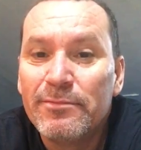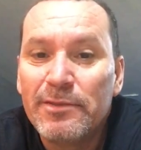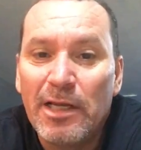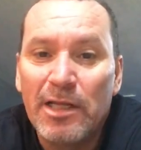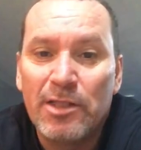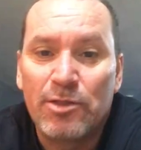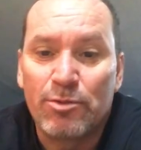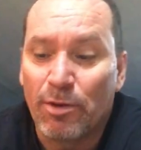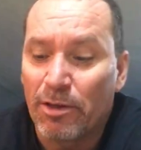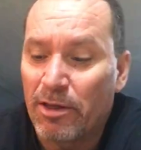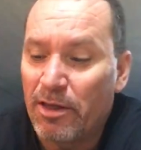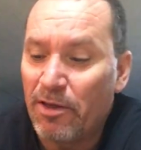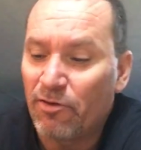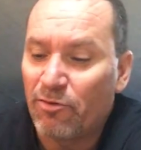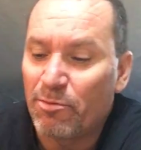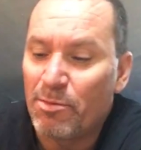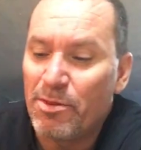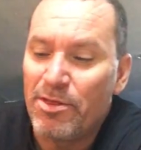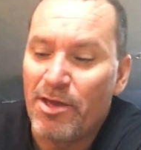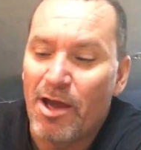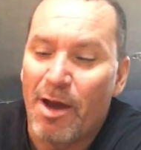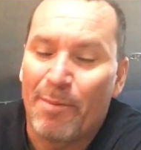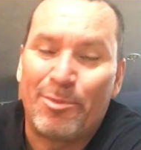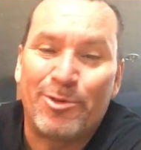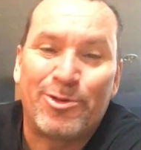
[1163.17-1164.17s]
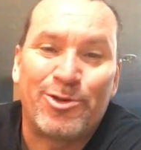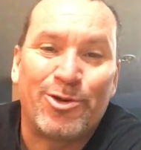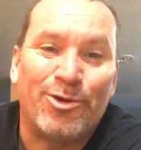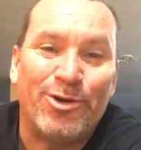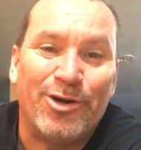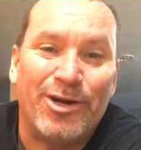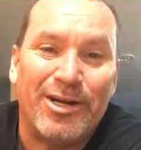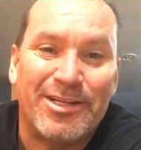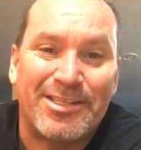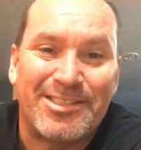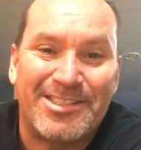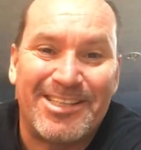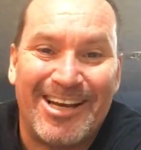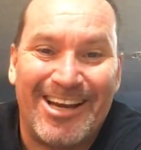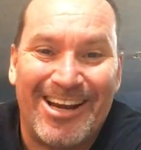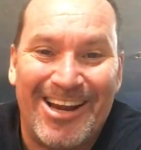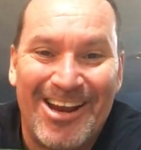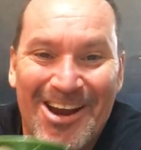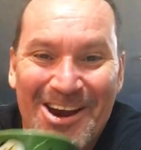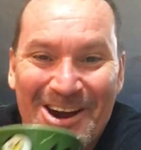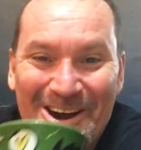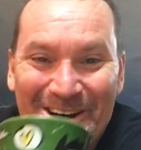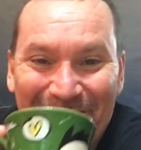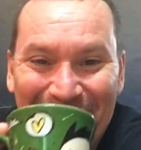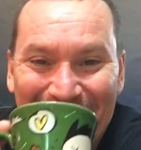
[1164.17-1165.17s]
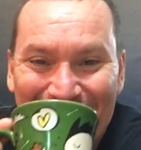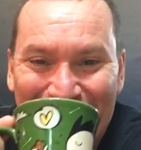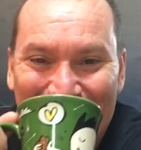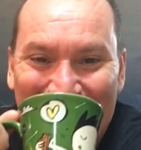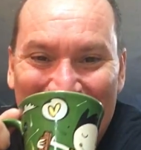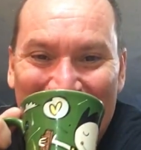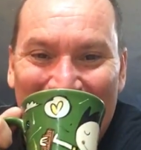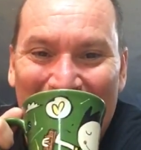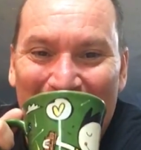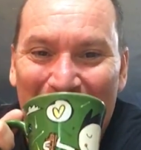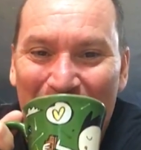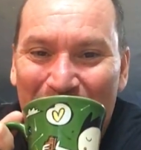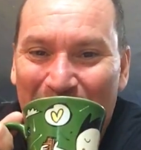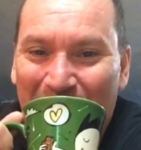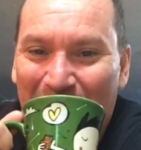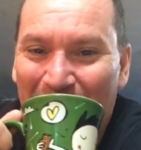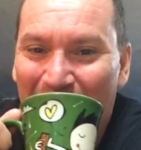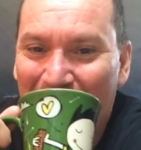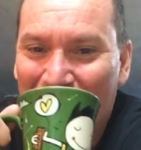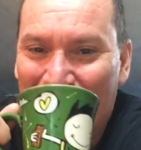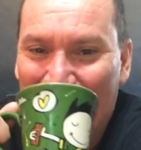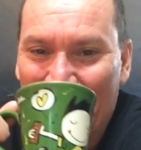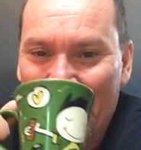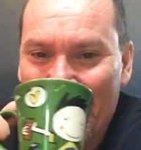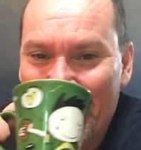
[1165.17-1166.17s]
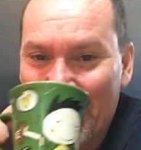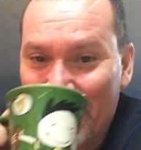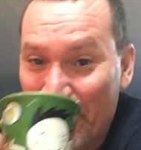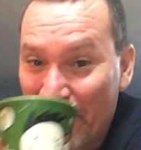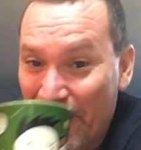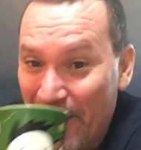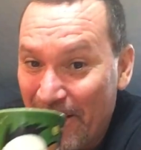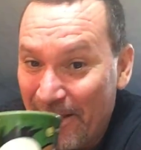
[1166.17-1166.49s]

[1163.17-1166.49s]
It's what gives me the opportunity to sit here, drink a cup of coffee,